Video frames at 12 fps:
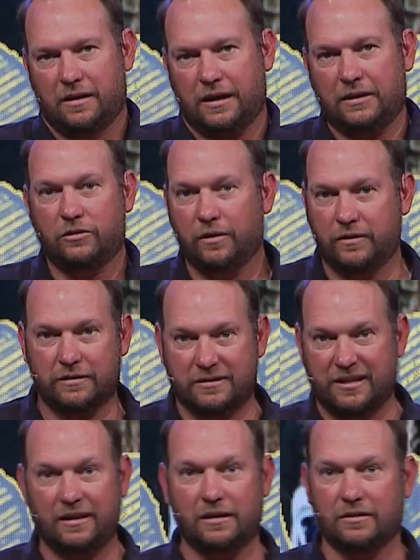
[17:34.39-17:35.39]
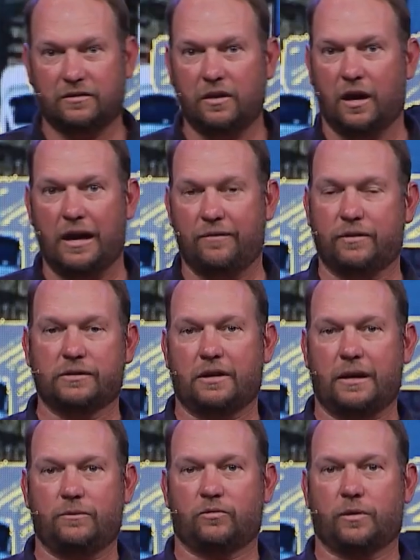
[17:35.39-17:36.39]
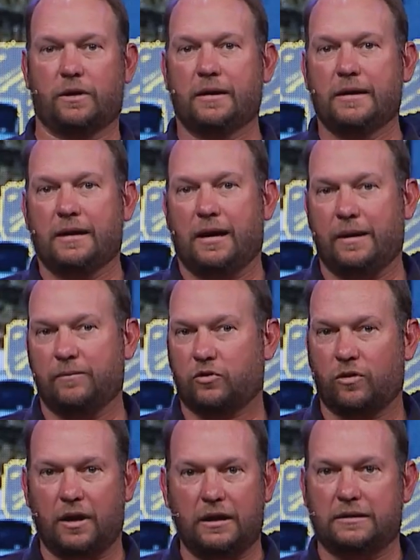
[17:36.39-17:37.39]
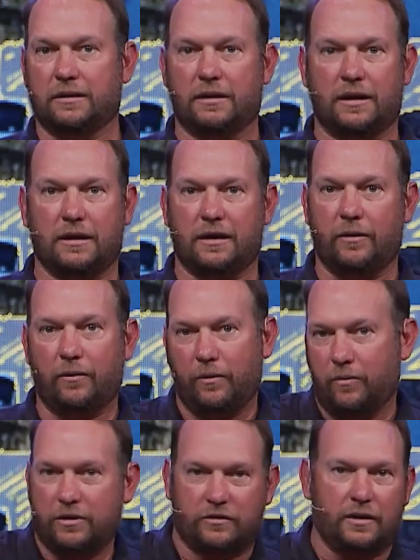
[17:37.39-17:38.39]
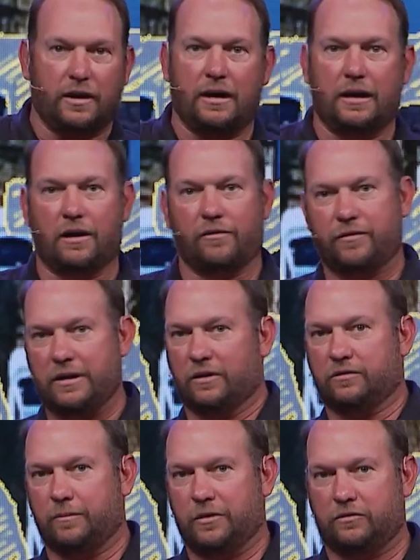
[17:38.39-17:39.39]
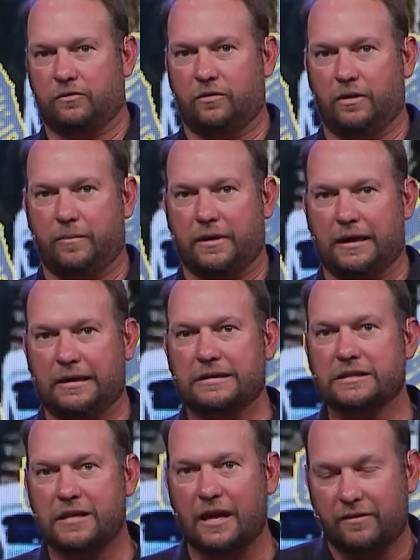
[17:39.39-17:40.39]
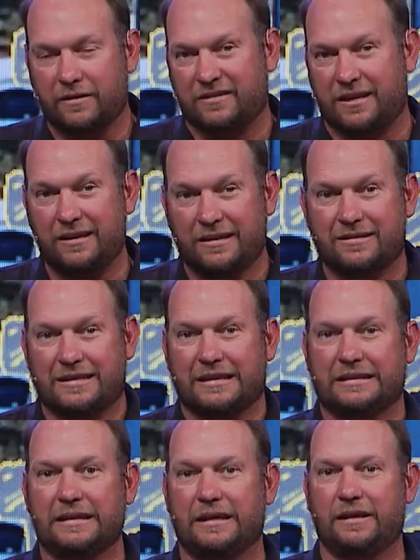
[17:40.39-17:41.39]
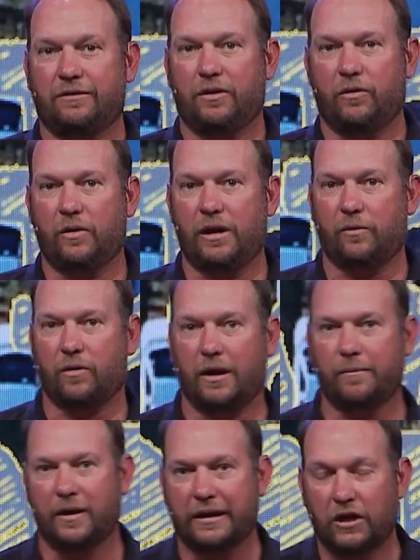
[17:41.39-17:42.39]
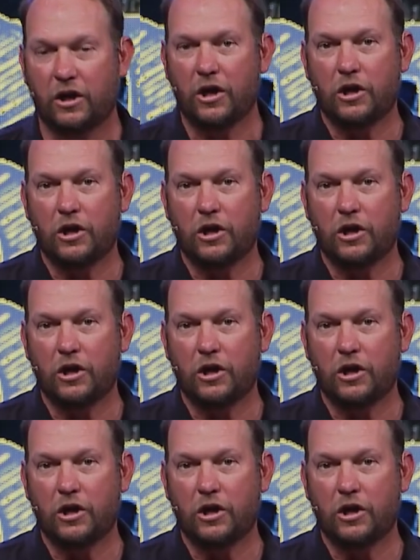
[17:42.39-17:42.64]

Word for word: I do have this tendency oftentimes where I'm trying to, like, I, I want to say hi or find out how somebody's doing, but I just had this tendency to live in a way where I'm like